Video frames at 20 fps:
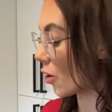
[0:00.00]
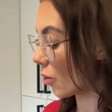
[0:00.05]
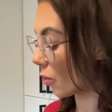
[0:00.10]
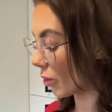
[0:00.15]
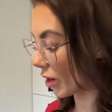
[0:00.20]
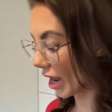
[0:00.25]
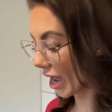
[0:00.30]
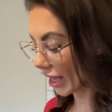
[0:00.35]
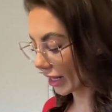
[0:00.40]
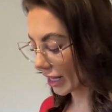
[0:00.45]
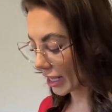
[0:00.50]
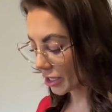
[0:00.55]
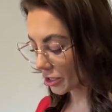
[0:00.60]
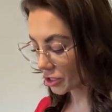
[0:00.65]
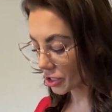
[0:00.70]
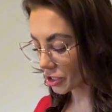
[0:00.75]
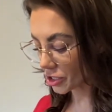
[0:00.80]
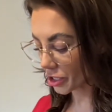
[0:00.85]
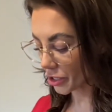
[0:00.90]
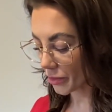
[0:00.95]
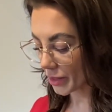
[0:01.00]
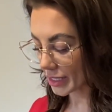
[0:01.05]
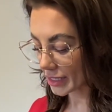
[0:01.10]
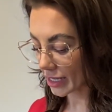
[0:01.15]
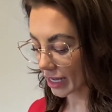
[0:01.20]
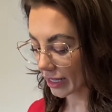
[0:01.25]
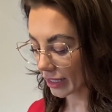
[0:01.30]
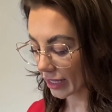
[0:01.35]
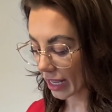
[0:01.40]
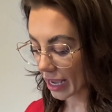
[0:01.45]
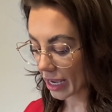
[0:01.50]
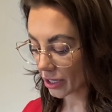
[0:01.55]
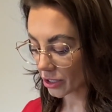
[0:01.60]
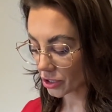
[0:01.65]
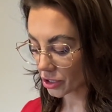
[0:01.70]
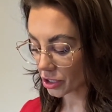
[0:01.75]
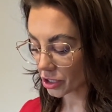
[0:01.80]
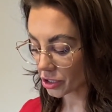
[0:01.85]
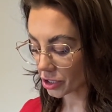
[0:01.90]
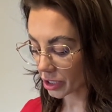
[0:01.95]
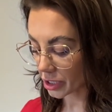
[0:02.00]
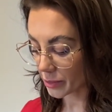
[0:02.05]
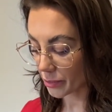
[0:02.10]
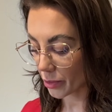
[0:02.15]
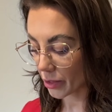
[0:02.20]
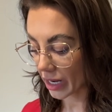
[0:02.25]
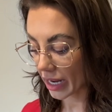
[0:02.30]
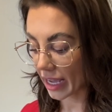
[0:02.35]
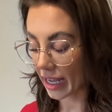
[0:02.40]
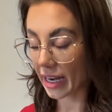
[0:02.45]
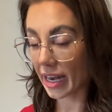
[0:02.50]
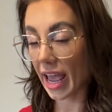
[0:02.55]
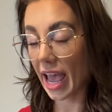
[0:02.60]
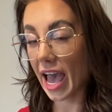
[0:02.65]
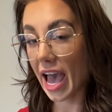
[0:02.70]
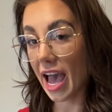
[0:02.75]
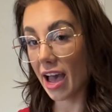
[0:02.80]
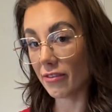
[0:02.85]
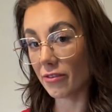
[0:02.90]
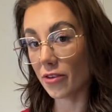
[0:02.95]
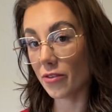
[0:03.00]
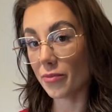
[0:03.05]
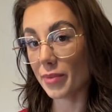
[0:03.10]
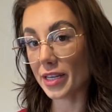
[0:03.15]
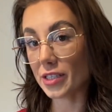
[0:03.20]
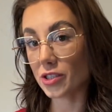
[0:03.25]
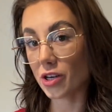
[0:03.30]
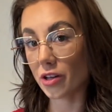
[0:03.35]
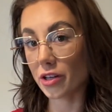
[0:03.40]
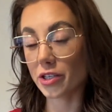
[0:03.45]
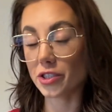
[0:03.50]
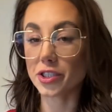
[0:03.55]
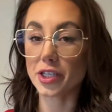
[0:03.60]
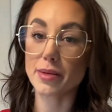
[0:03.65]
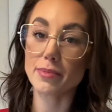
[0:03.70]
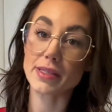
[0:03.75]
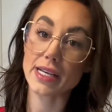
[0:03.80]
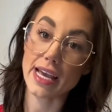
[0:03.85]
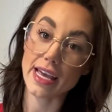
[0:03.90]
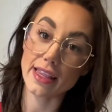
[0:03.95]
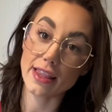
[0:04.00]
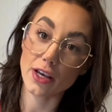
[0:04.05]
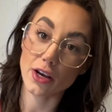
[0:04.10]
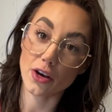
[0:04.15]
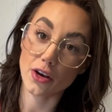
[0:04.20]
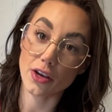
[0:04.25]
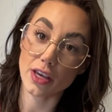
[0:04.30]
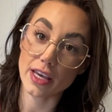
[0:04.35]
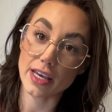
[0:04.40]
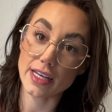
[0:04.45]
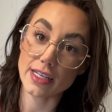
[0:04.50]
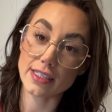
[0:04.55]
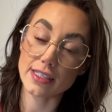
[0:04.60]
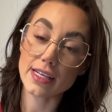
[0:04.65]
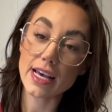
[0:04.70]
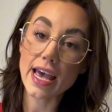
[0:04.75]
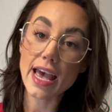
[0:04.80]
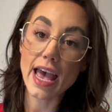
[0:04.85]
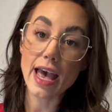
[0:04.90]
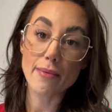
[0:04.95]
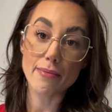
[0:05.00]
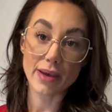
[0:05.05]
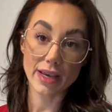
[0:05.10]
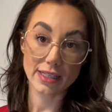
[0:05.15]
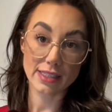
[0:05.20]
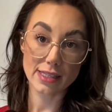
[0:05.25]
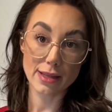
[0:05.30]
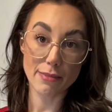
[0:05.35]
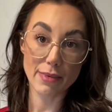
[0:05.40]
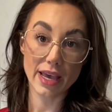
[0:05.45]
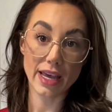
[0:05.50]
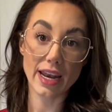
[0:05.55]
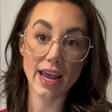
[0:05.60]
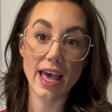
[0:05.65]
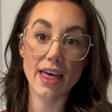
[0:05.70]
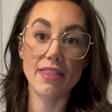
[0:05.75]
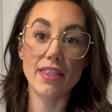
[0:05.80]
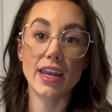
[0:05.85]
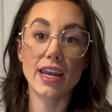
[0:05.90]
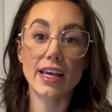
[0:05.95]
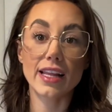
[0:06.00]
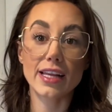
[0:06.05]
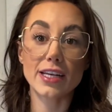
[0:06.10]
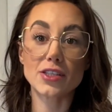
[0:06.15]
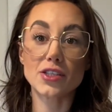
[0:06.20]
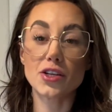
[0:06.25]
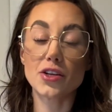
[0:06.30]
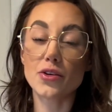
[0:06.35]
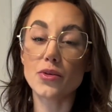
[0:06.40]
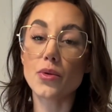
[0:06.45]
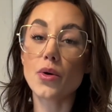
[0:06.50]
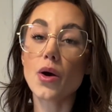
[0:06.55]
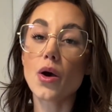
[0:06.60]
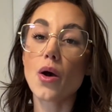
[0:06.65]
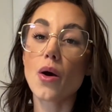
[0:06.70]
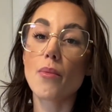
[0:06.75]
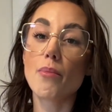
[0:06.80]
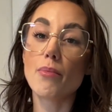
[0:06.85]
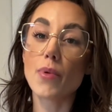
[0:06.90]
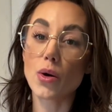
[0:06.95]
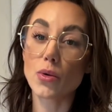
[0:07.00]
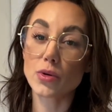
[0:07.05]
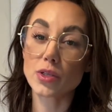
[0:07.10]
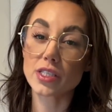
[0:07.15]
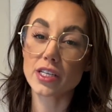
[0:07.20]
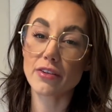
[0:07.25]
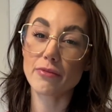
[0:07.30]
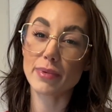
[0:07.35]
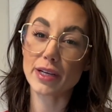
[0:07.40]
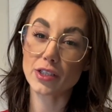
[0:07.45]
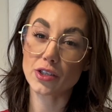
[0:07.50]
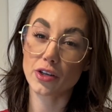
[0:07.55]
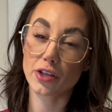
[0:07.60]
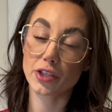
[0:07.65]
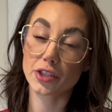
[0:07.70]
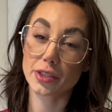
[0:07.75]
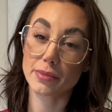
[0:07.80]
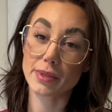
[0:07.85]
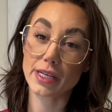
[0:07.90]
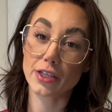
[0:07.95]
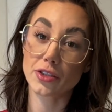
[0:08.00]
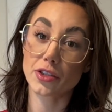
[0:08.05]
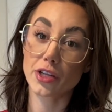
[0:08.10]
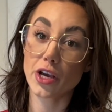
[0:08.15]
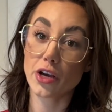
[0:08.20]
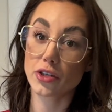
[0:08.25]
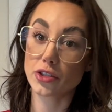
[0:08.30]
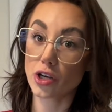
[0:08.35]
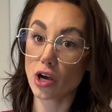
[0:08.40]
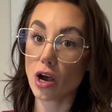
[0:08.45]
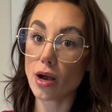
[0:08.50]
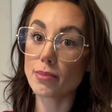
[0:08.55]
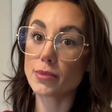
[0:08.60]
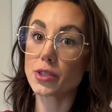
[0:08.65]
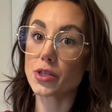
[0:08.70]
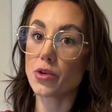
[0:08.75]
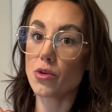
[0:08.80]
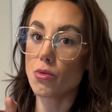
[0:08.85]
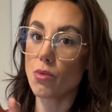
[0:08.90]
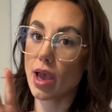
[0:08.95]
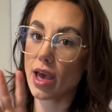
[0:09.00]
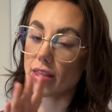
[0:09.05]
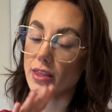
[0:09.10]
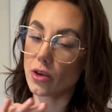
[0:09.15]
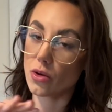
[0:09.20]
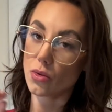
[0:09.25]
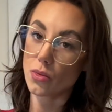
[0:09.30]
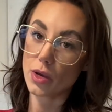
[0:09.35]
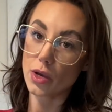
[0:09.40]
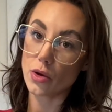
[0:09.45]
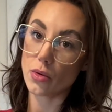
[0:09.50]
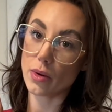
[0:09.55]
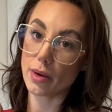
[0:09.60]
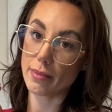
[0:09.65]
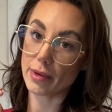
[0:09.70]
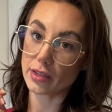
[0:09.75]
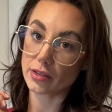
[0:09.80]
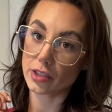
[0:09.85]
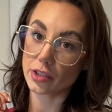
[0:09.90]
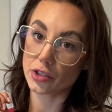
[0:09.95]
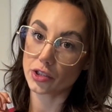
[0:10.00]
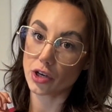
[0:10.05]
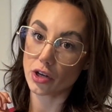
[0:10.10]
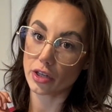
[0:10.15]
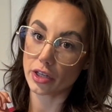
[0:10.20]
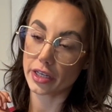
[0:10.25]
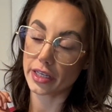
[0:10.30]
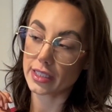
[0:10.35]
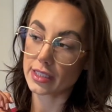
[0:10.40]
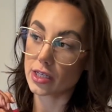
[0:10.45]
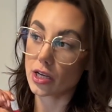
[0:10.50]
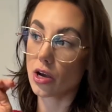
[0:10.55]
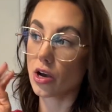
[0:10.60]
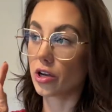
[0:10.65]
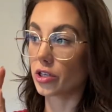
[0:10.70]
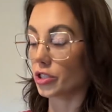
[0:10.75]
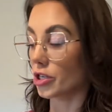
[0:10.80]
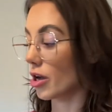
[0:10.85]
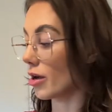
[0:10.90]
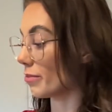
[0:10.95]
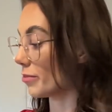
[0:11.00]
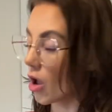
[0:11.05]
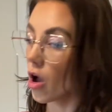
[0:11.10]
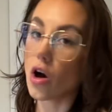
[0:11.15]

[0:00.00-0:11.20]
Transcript: What I like to do is I like to just put in half of my chocolate chips in the cookies, mix them in, and then I like to do most of my chocolate chips actually on top, so you get the ooey gooey melted chocolate on top.